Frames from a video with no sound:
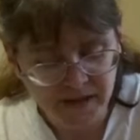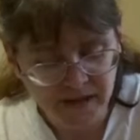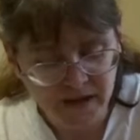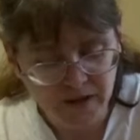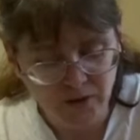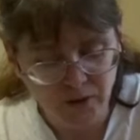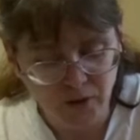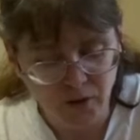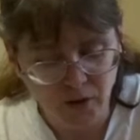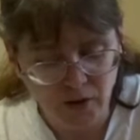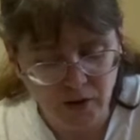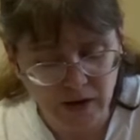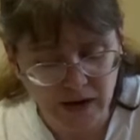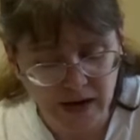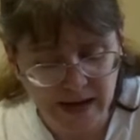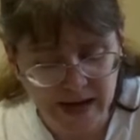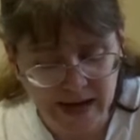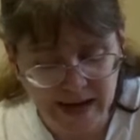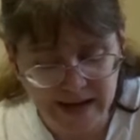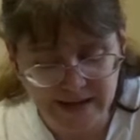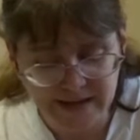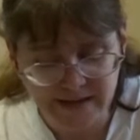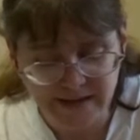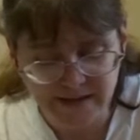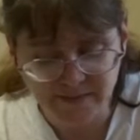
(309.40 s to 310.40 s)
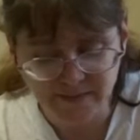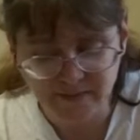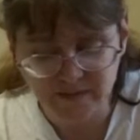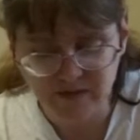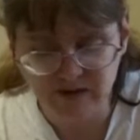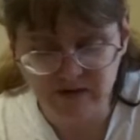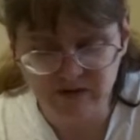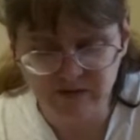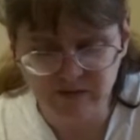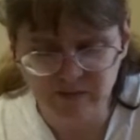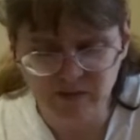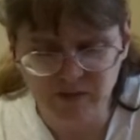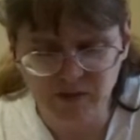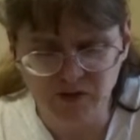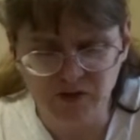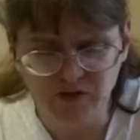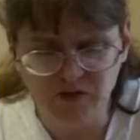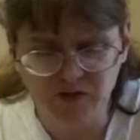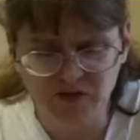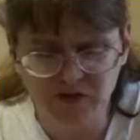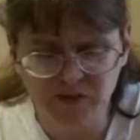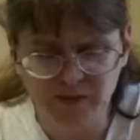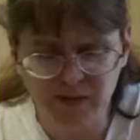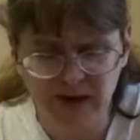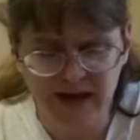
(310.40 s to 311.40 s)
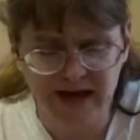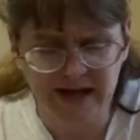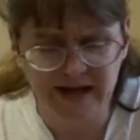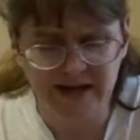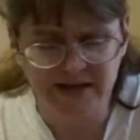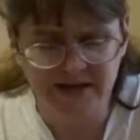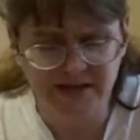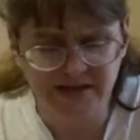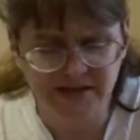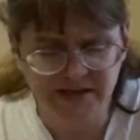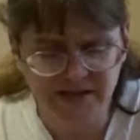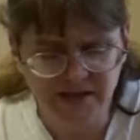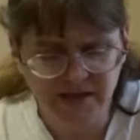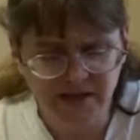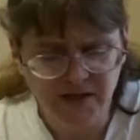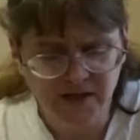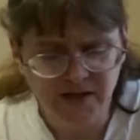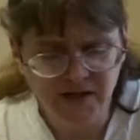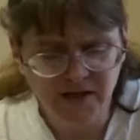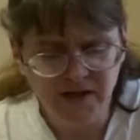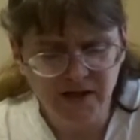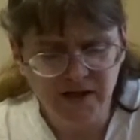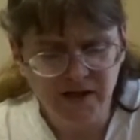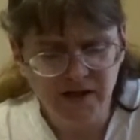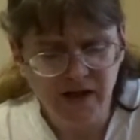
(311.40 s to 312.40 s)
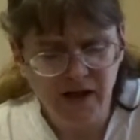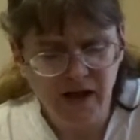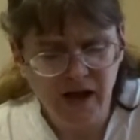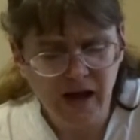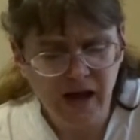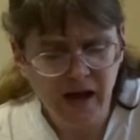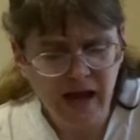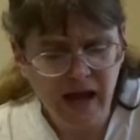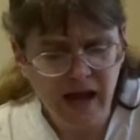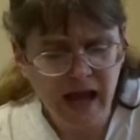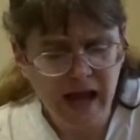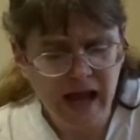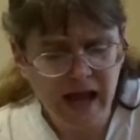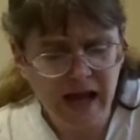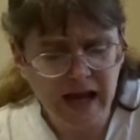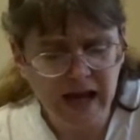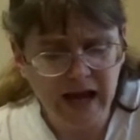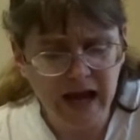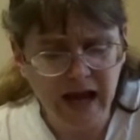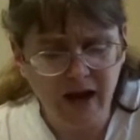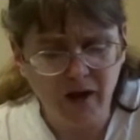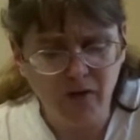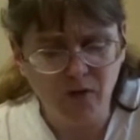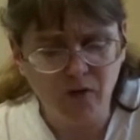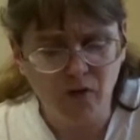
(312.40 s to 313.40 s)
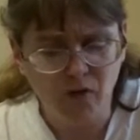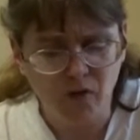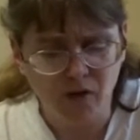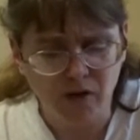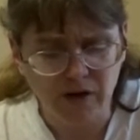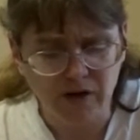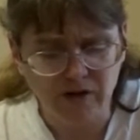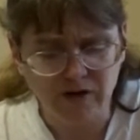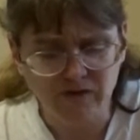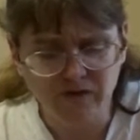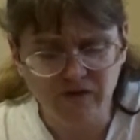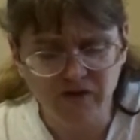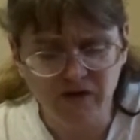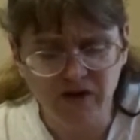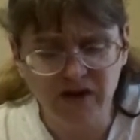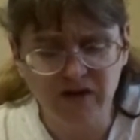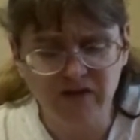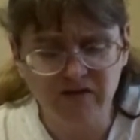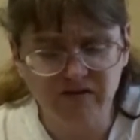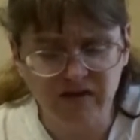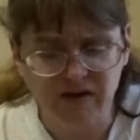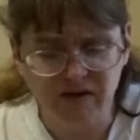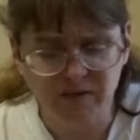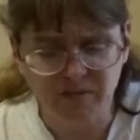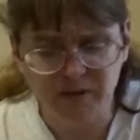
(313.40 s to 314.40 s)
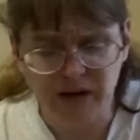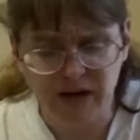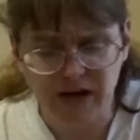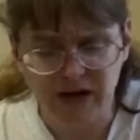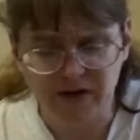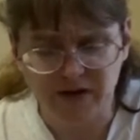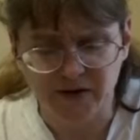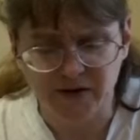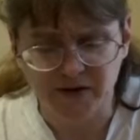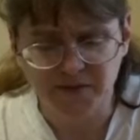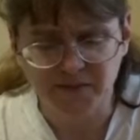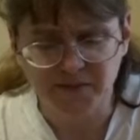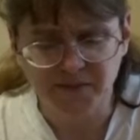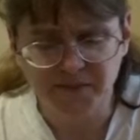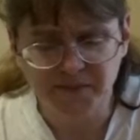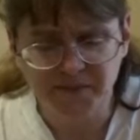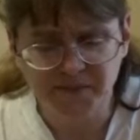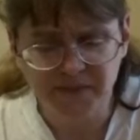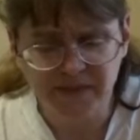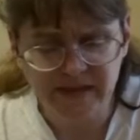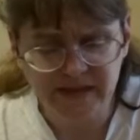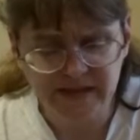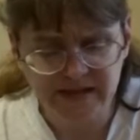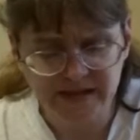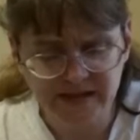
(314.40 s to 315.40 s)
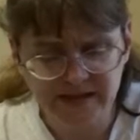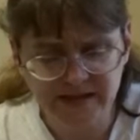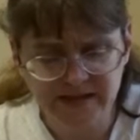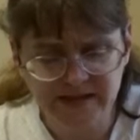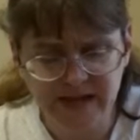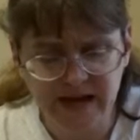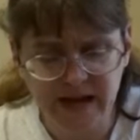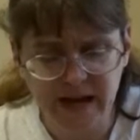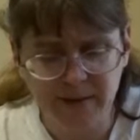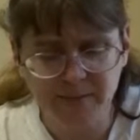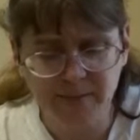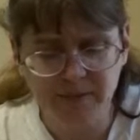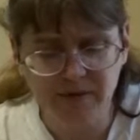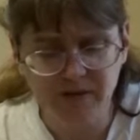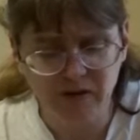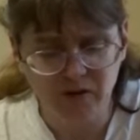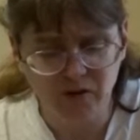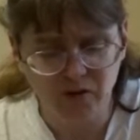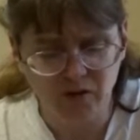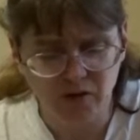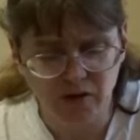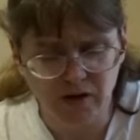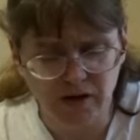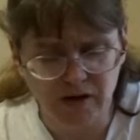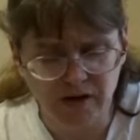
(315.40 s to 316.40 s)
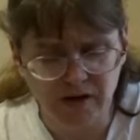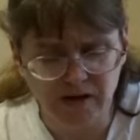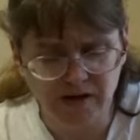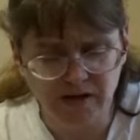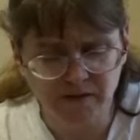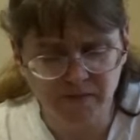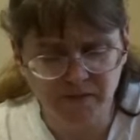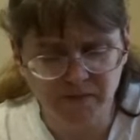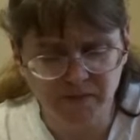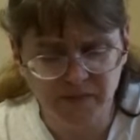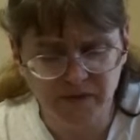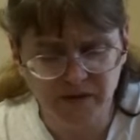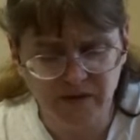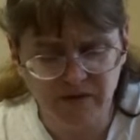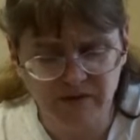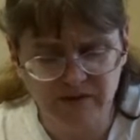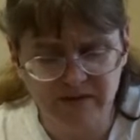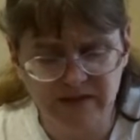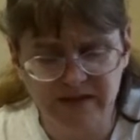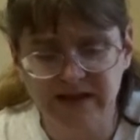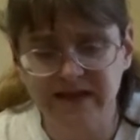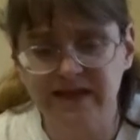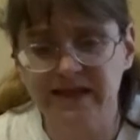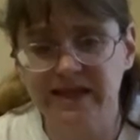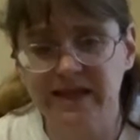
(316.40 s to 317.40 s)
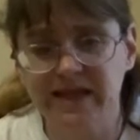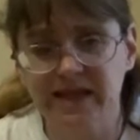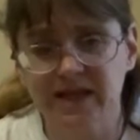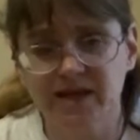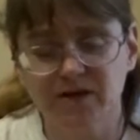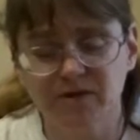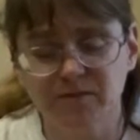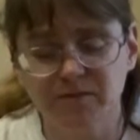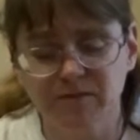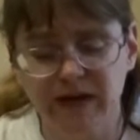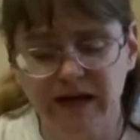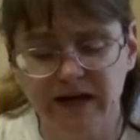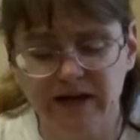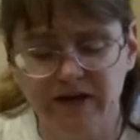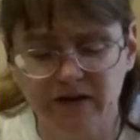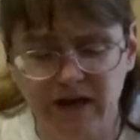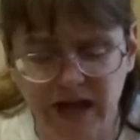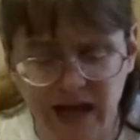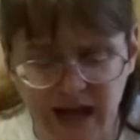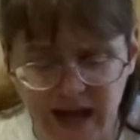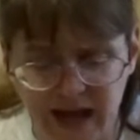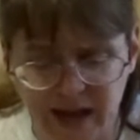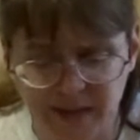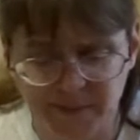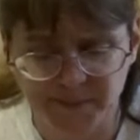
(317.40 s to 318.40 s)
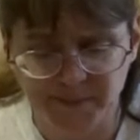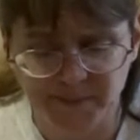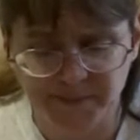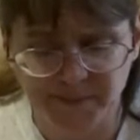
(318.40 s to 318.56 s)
Laura handed in the smooth, polished cow horn full of gunpowder. The top of the horn was a little metal cap.